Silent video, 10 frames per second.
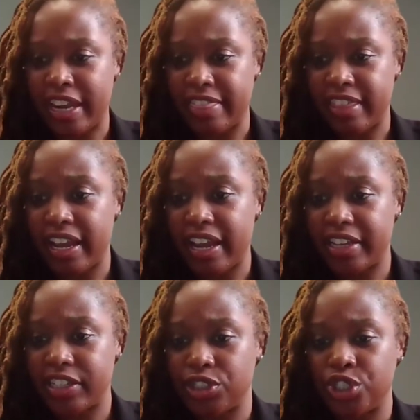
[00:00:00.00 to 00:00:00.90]
and I think I
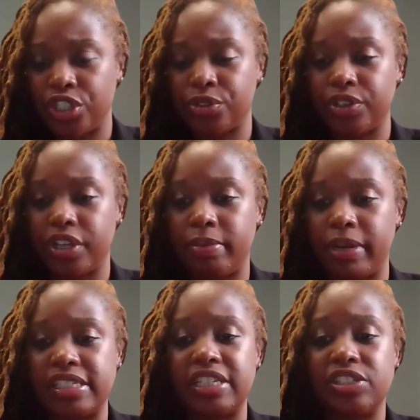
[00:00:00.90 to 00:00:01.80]
answered generally, but
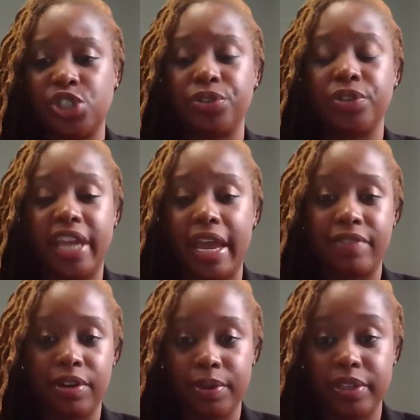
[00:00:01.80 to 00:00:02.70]
I said generally
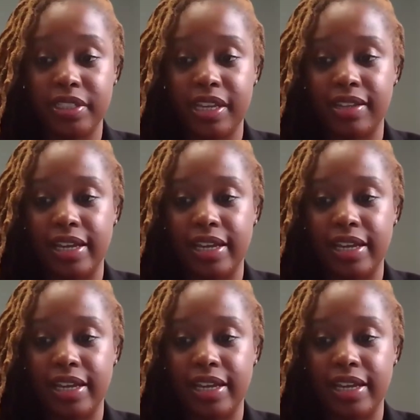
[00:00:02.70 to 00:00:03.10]
having a real estate